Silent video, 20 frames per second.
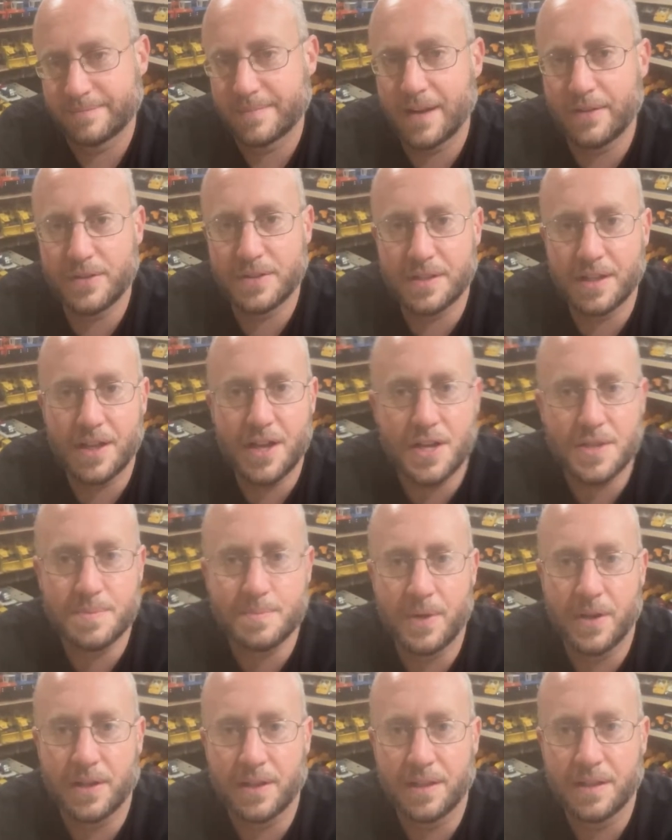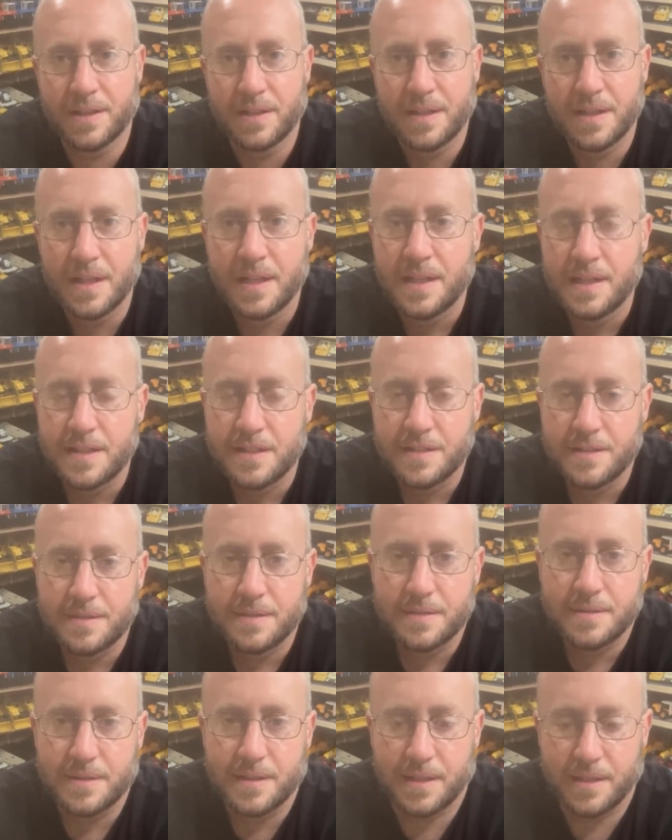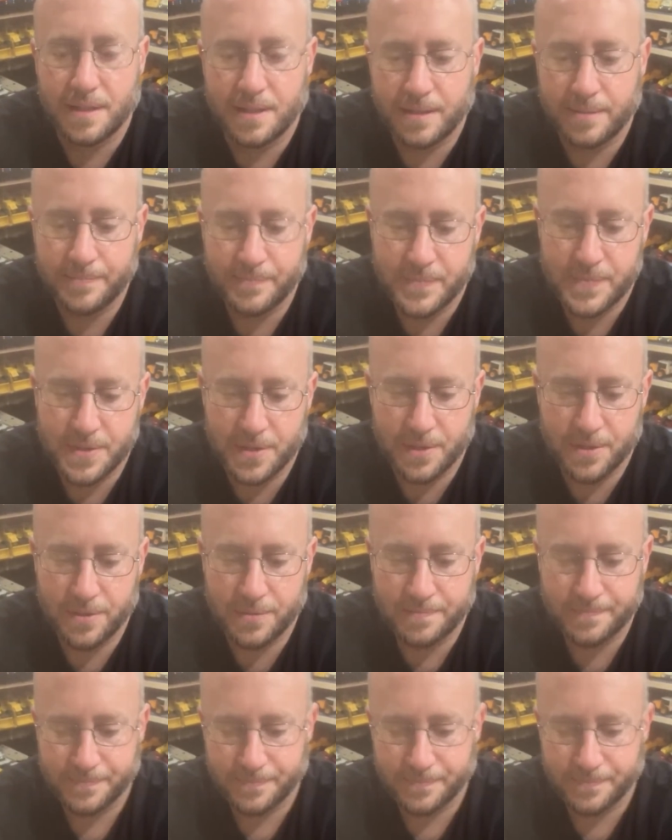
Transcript: everything cost money. So